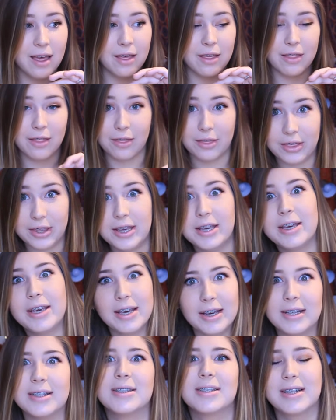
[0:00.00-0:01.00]
the
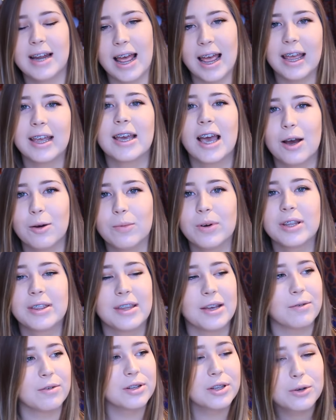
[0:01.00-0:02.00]
kids to hang out with.
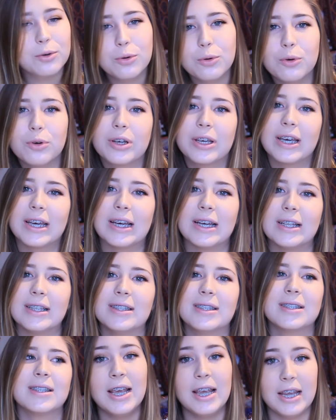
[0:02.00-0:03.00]
They were the cool
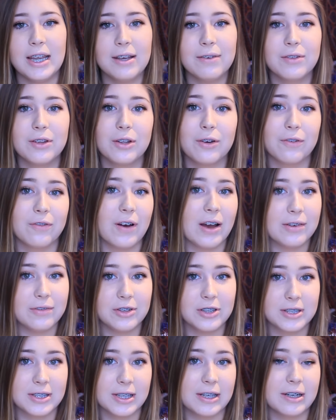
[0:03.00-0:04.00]
kids, even though 5
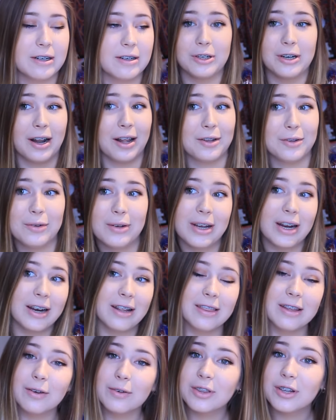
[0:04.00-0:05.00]
years later they're not doing
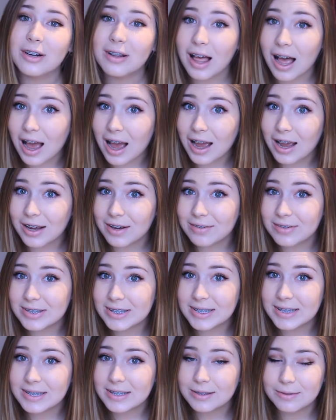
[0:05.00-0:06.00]
anything with their
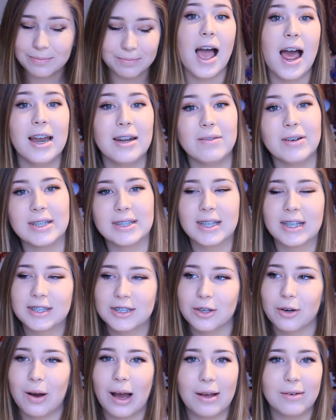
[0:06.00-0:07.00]
lives. Anyways,
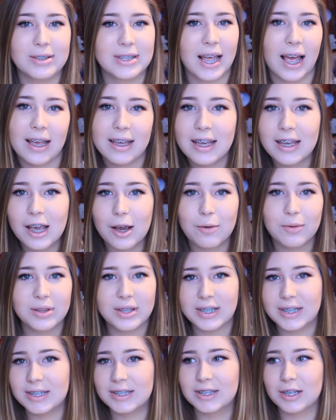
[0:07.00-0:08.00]
so I was hanging out with
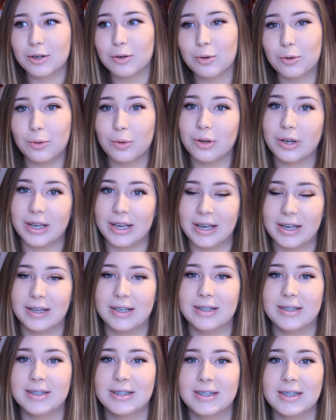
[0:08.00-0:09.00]
these cool
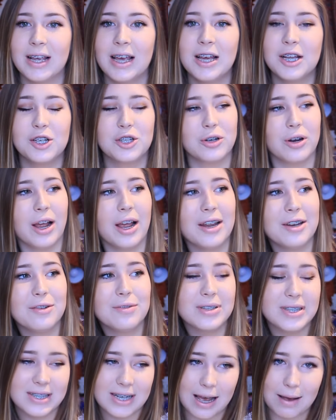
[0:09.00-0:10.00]
kids, trying to
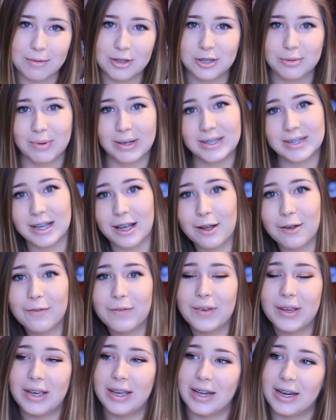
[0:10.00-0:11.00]
establish myself
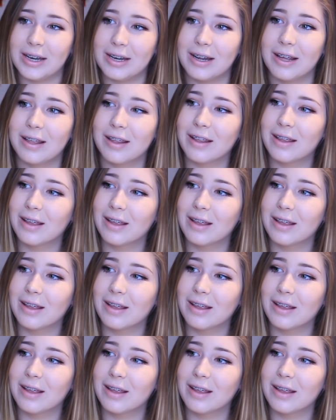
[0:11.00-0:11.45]
in...